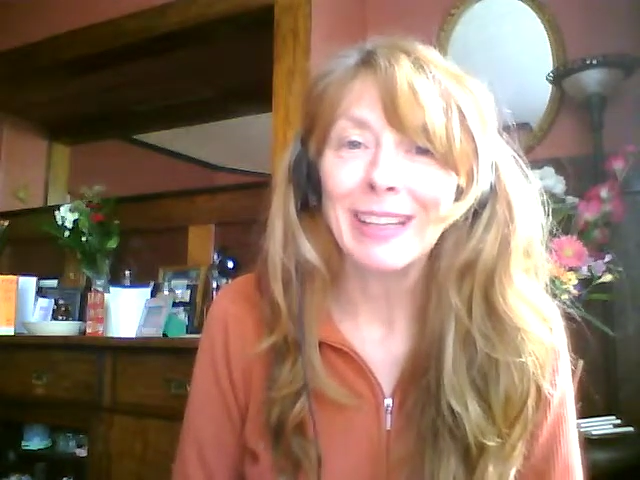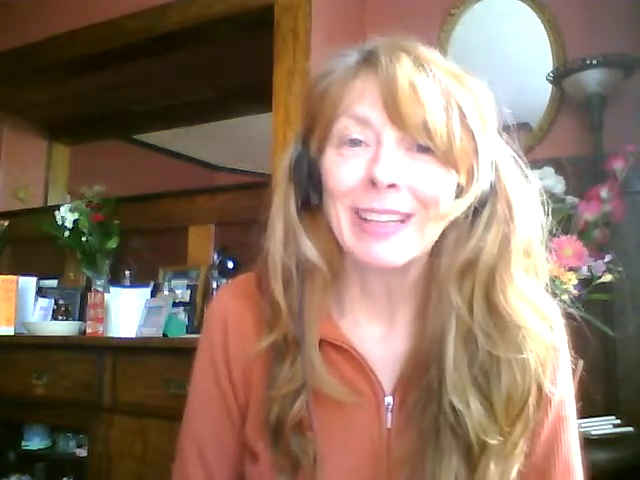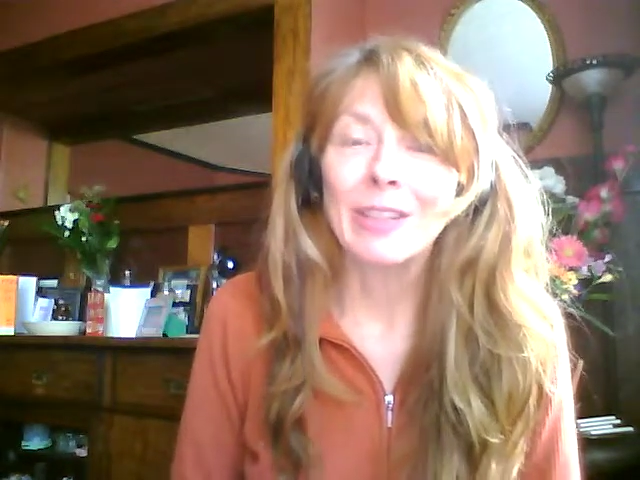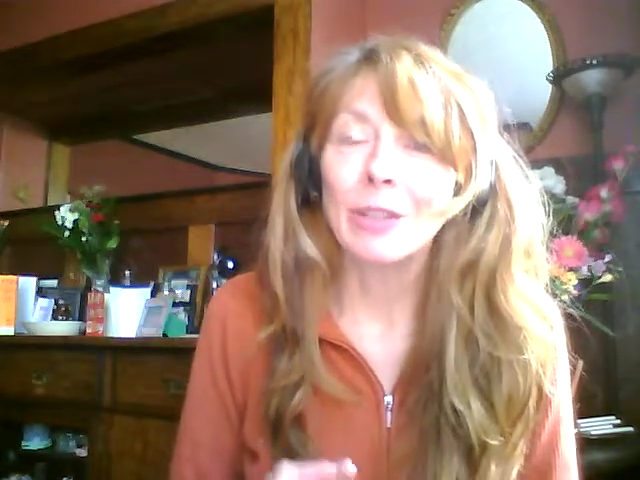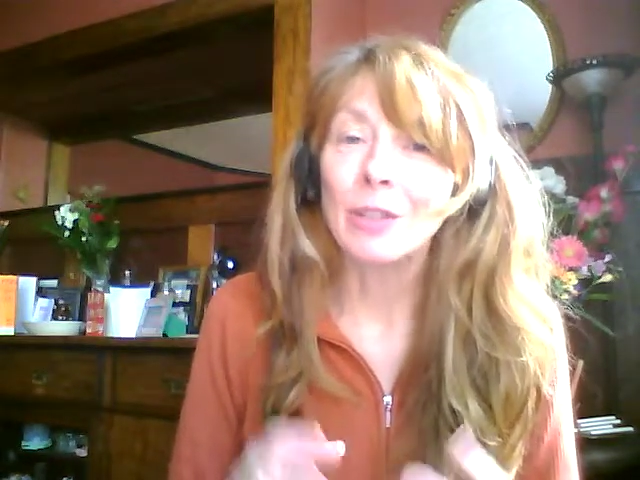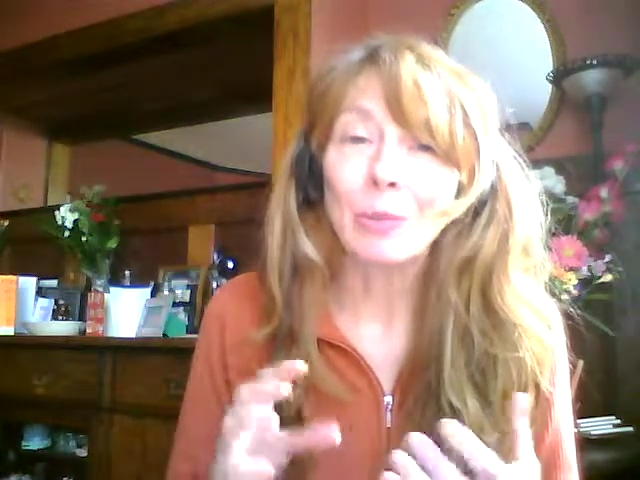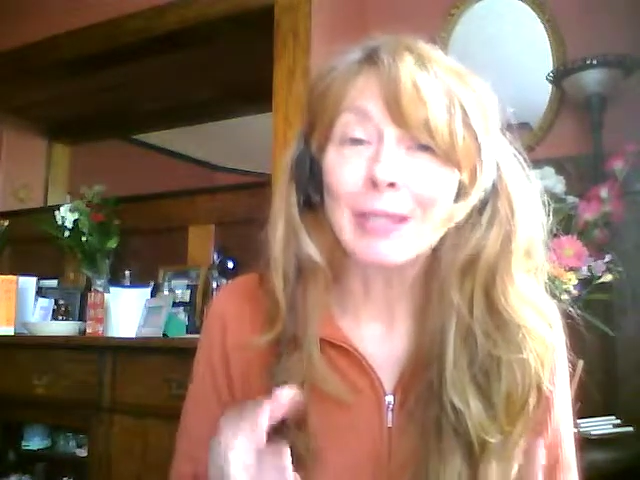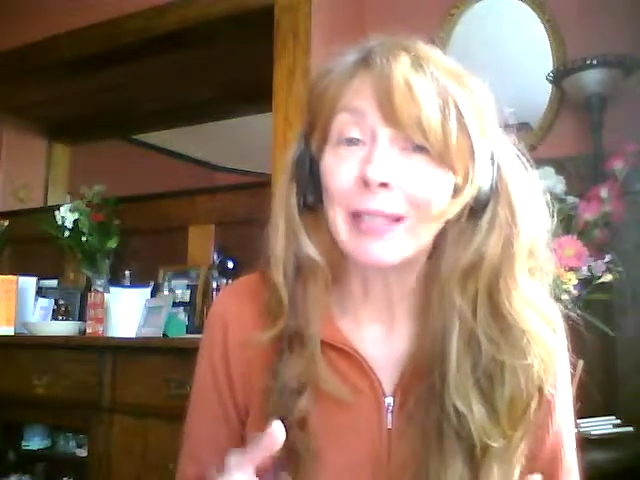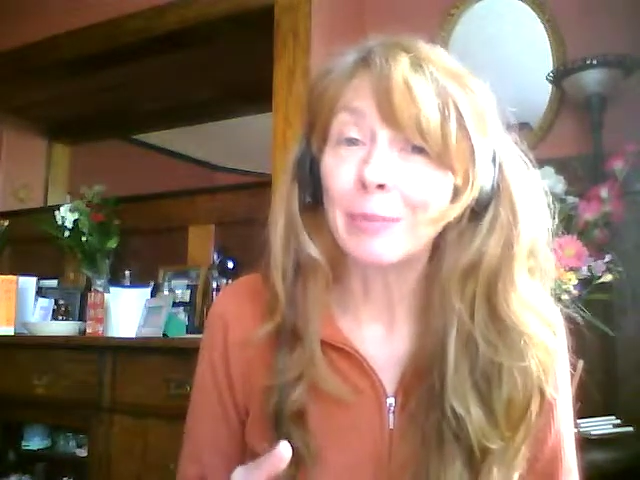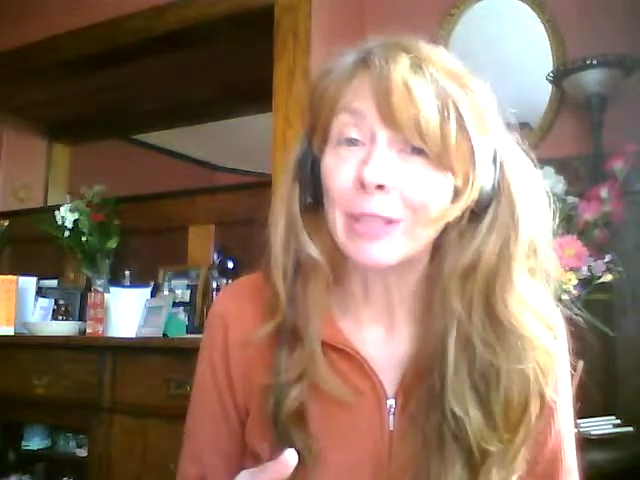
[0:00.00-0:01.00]
So it's
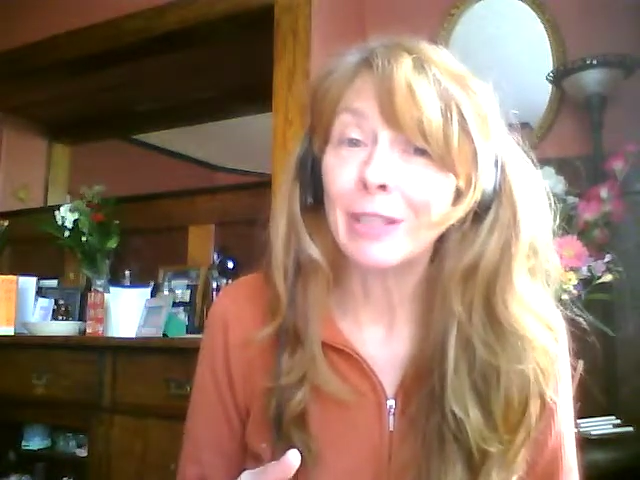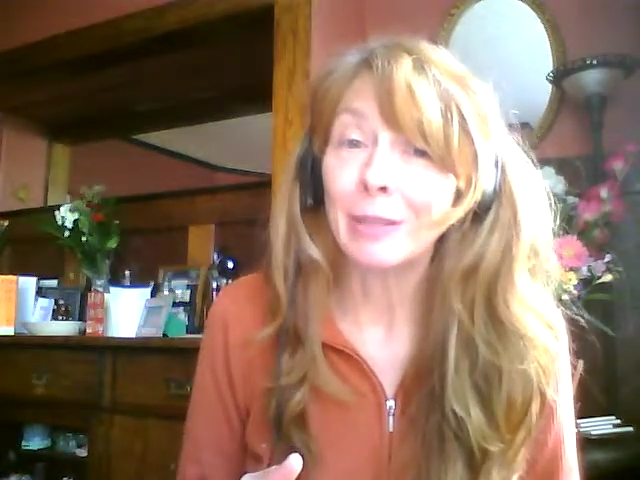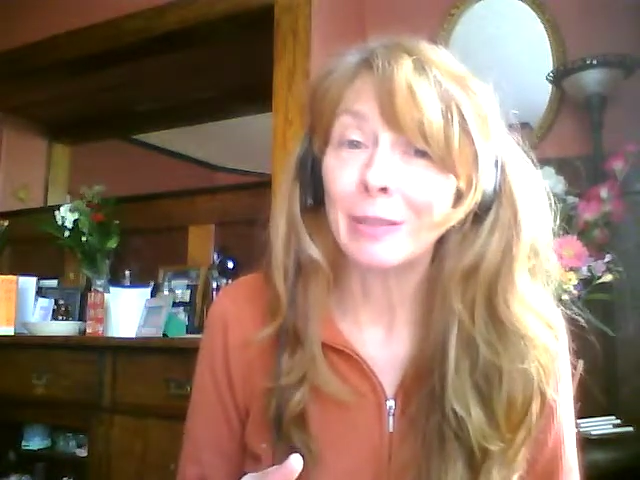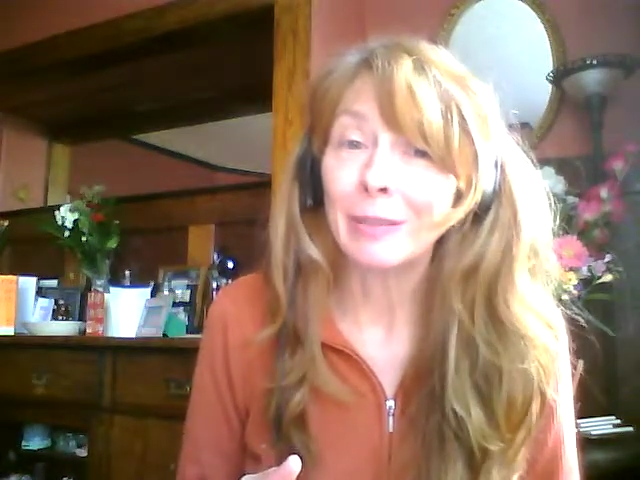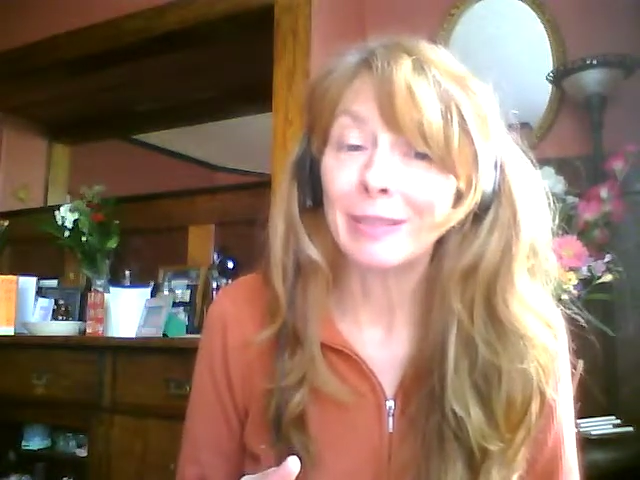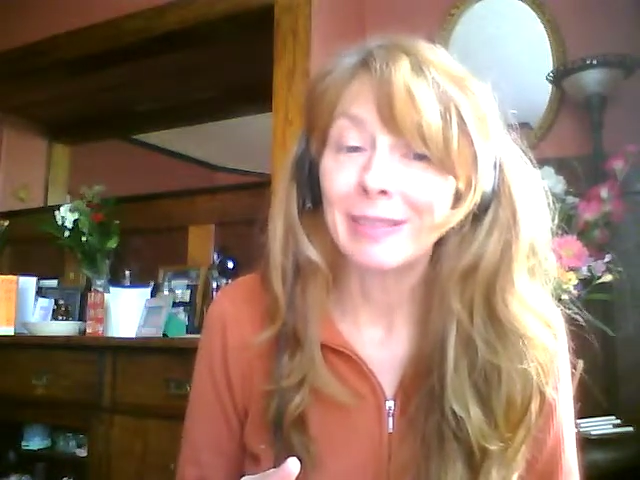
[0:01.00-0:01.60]
really up to you.